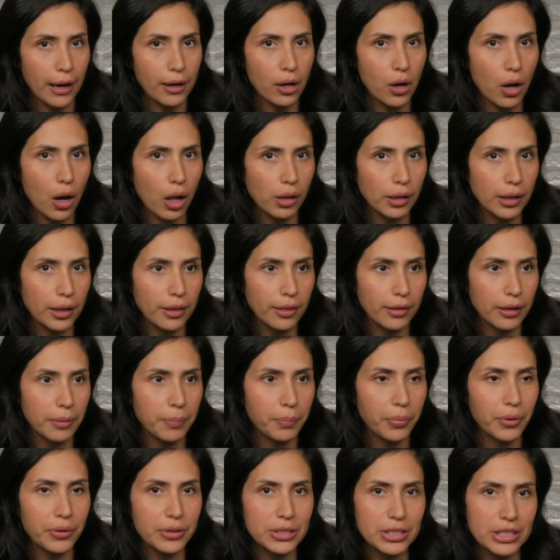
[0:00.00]
call it the
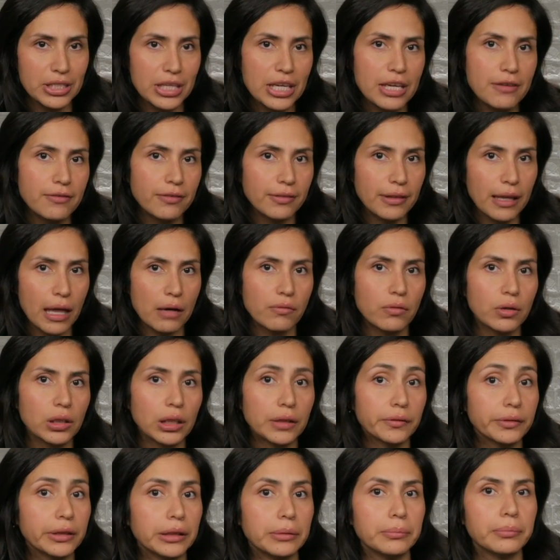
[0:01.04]
perceived
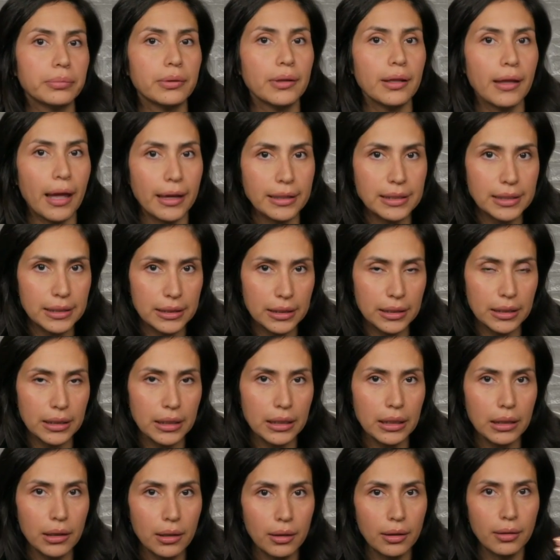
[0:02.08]
level of
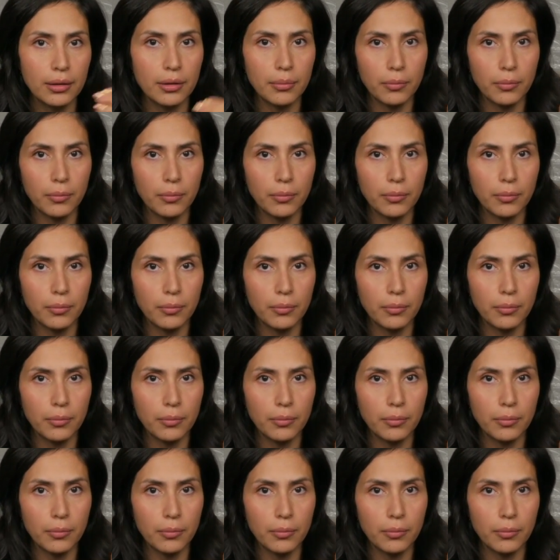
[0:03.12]
complexity